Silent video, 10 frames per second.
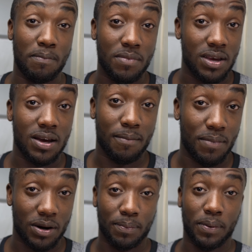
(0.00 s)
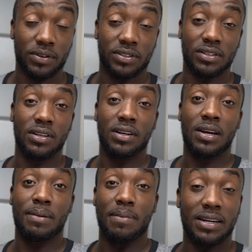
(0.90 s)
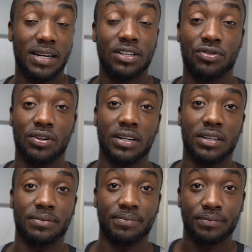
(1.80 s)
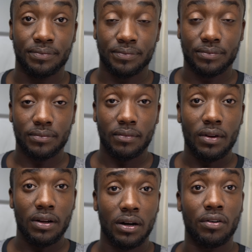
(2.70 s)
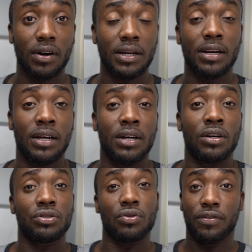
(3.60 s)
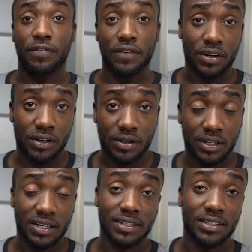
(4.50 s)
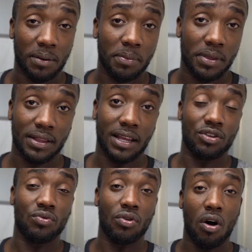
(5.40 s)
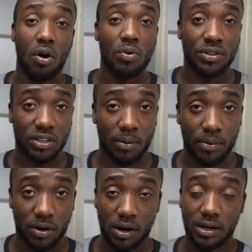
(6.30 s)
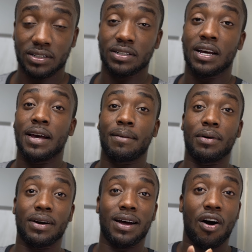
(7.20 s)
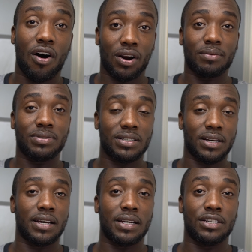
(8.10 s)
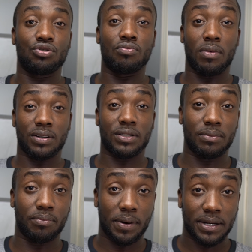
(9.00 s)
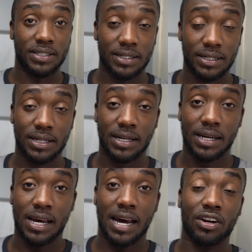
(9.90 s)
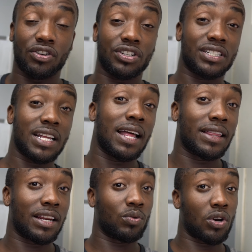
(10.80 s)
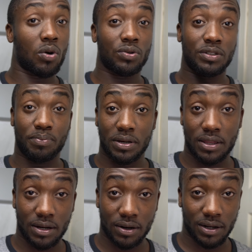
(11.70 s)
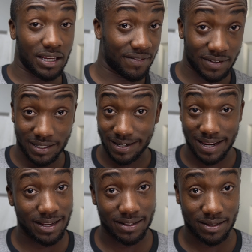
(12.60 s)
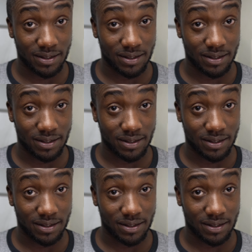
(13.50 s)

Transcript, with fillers: me a better person by day trading. All right? So fear is something that you will always come across. But all I'm saying is you must embrace it and understand that it will always be there, even to date.